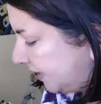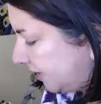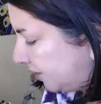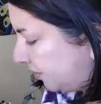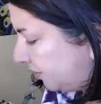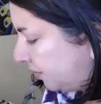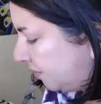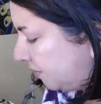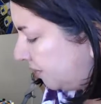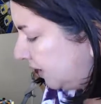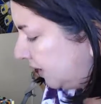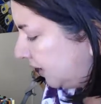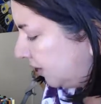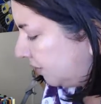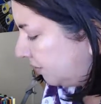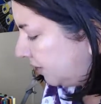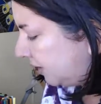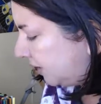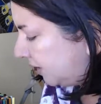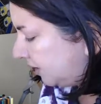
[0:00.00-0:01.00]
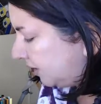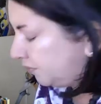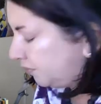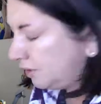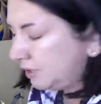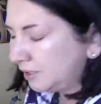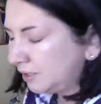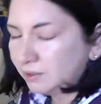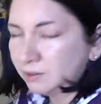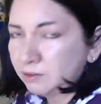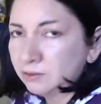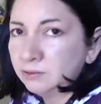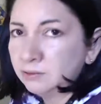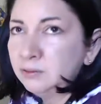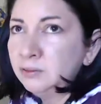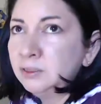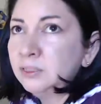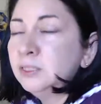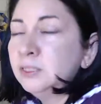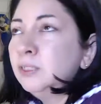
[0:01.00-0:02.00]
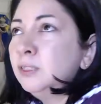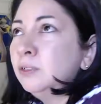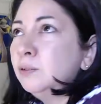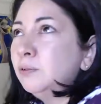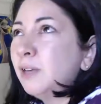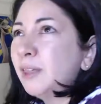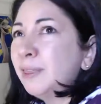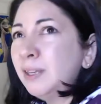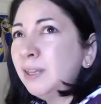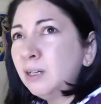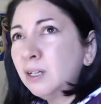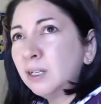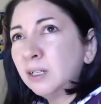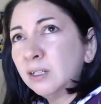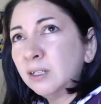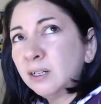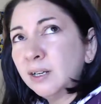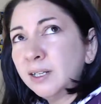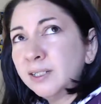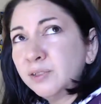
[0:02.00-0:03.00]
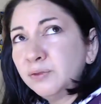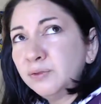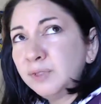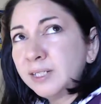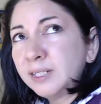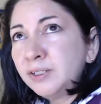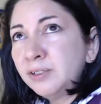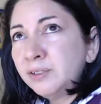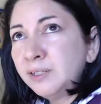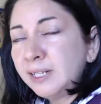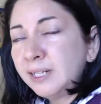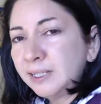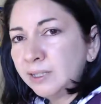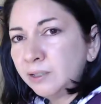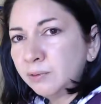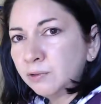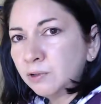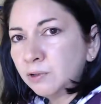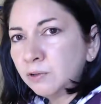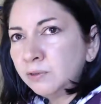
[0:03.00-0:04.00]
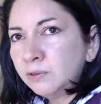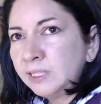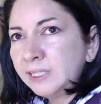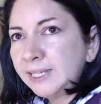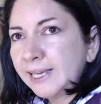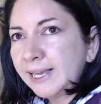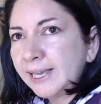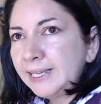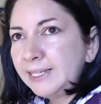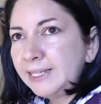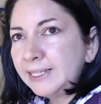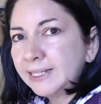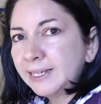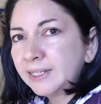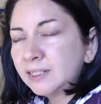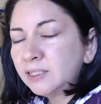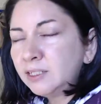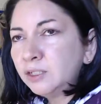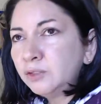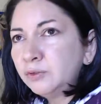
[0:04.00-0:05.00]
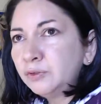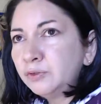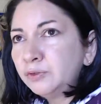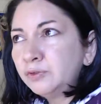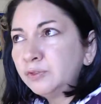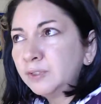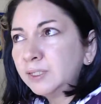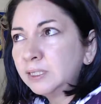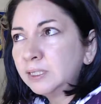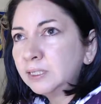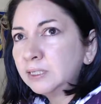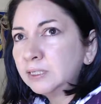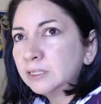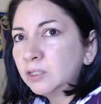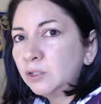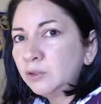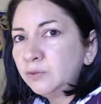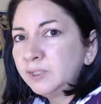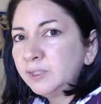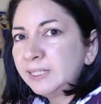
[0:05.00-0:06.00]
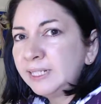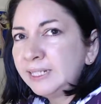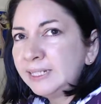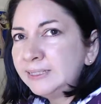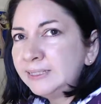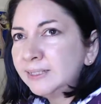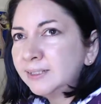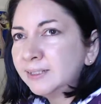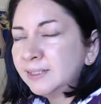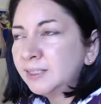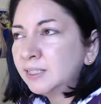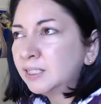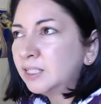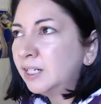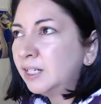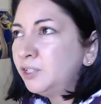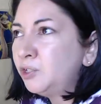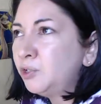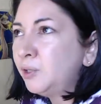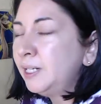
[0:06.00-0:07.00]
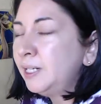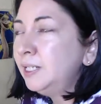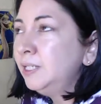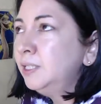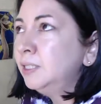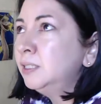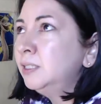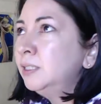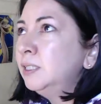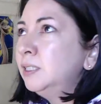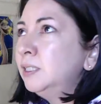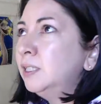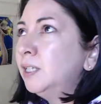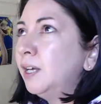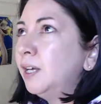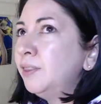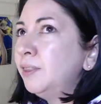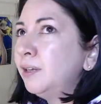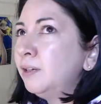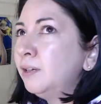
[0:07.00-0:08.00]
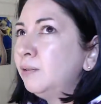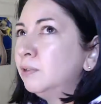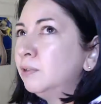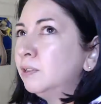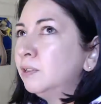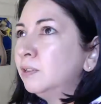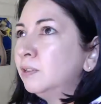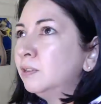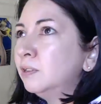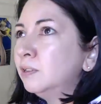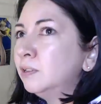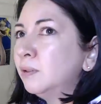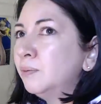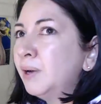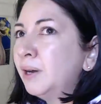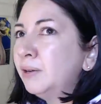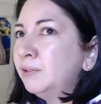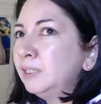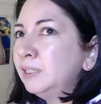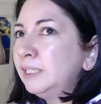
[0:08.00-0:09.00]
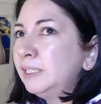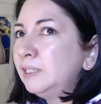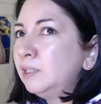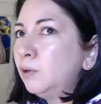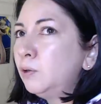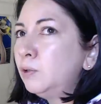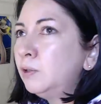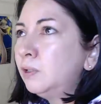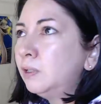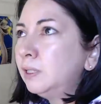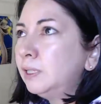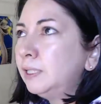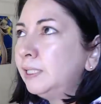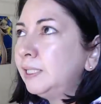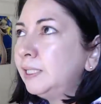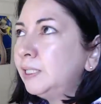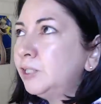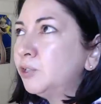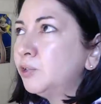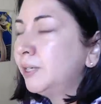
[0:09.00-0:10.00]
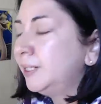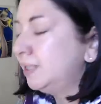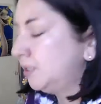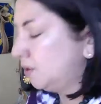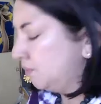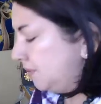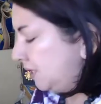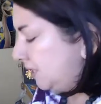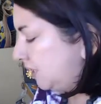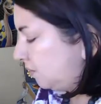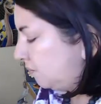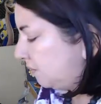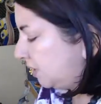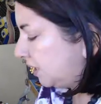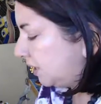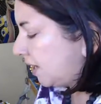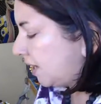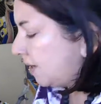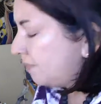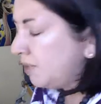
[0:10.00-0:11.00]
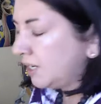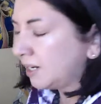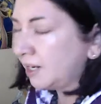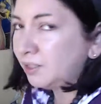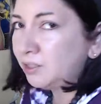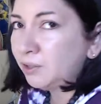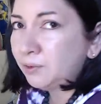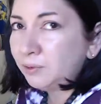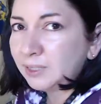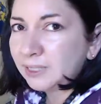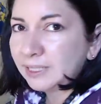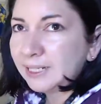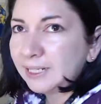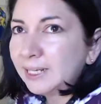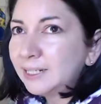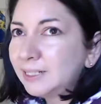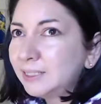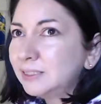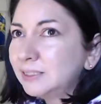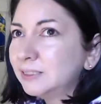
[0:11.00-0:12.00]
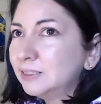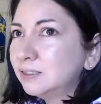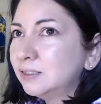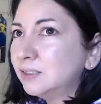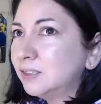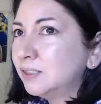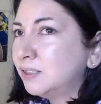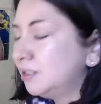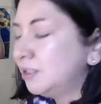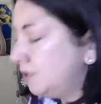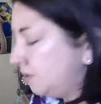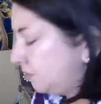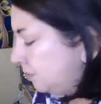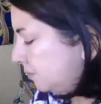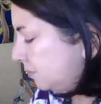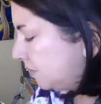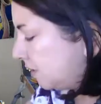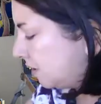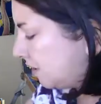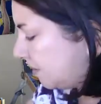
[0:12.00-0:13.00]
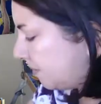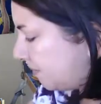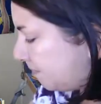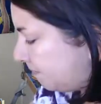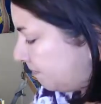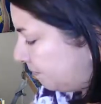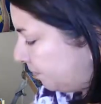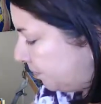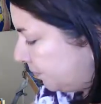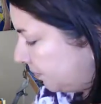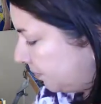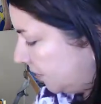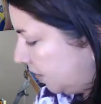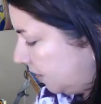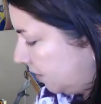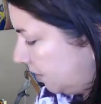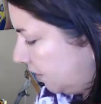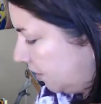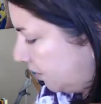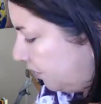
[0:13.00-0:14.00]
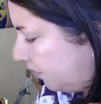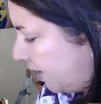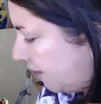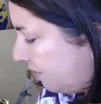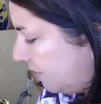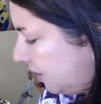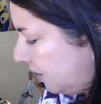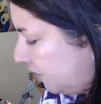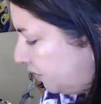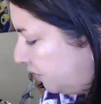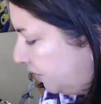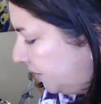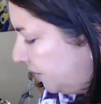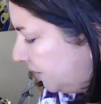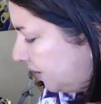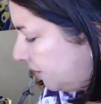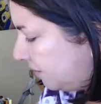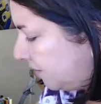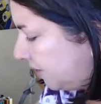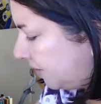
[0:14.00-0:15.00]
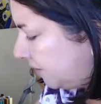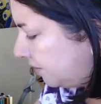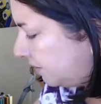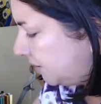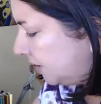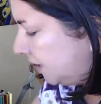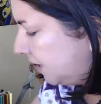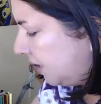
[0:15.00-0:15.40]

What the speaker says: from Malawi, even though as of yesterday there were only 8 active COVID cases in the country, and they were apparently locally transmitted. But I mean, I totally get it. There's this new variant floating around.